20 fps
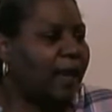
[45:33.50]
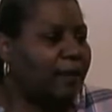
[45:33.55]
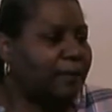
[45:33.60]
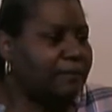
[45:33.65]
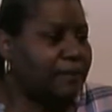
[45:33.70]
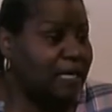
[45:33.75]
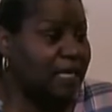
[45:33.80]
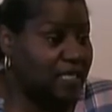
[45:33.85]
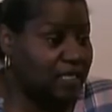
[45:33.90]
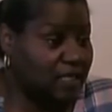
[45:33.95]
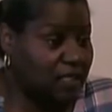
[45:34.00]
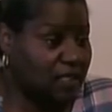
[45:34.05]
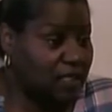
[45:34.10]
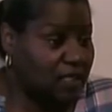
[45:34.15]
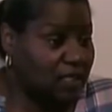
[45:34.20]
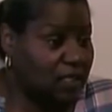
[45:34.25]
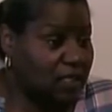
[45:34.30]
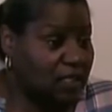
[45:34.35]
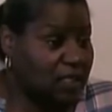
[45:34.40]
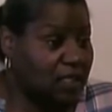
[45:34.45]
a lot of
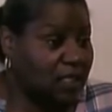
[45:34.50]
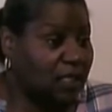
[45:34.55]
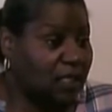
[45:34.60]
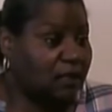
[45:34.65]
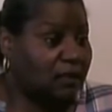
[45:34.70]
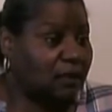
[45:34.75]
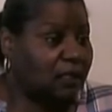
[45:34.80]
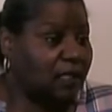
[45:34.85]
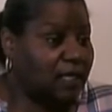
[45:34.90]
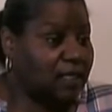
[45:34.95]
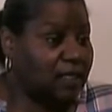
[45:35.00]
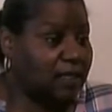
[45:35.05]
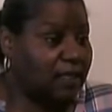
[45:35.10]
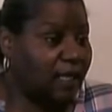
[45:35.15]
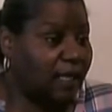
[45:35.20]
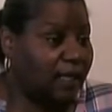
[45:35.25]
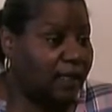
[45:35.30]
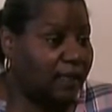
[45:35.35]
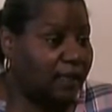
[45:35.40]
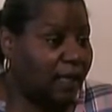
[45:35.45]
misas and things
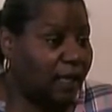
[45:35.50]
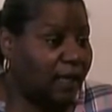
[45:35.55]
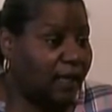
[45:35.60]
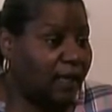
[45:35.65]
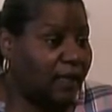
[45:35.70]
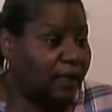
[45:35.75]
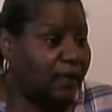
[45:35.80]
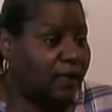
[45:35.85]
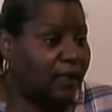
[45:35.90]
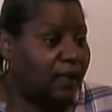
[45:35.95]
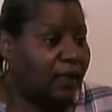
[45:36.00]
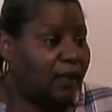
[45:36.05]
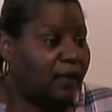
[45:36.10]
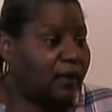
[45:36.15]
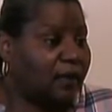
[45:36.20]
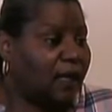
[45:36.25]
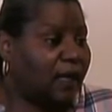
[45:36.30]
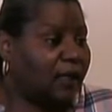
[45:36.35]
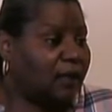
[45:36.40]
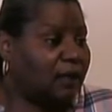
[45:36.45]
like that.
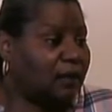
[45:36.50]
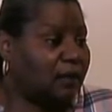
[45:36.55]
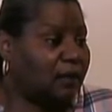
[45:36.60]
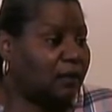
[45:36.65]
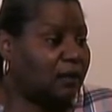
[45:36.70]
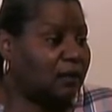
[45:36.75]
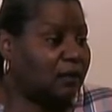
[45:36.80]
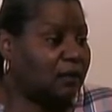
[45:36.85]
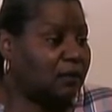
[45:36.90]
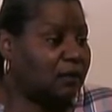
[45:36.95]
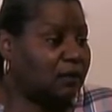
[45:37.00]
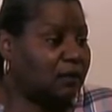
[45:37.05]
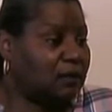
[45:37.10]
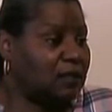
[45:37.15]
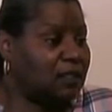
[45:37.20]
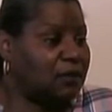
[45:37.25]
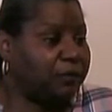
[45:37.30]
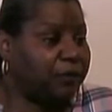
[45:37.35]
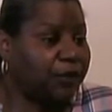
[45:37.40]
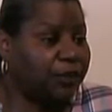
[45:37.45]
That the
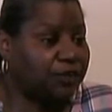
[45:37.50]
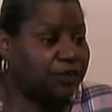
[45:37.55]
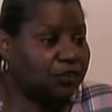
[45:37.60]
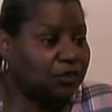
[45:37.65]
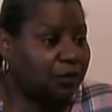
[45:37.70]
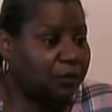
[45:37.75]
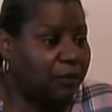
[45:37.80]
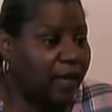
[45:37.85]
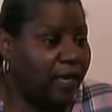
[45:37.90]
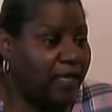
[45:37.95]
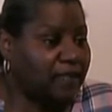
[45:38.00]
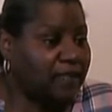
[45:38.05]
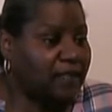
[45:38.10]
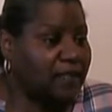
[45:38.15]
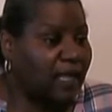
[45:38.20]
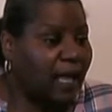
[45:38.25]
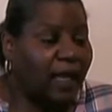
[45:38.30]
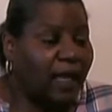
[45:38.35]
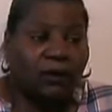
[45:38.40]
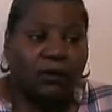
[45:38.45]
the spiritual
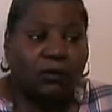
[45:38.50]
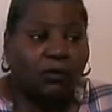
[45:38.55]
masses. I